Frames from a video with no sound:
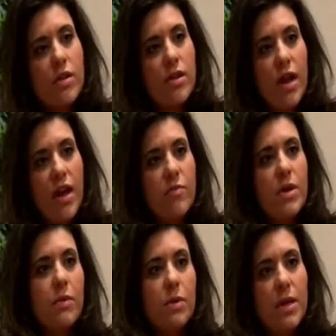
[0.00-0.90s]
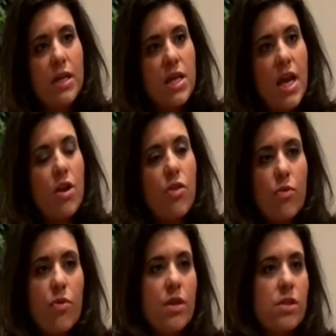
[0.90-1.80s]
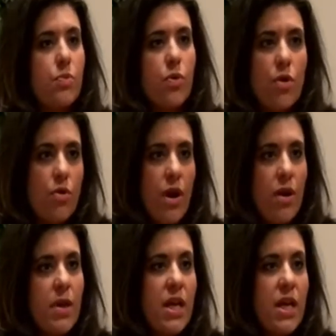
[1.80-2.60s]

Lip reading: that I have been able to maintain through this program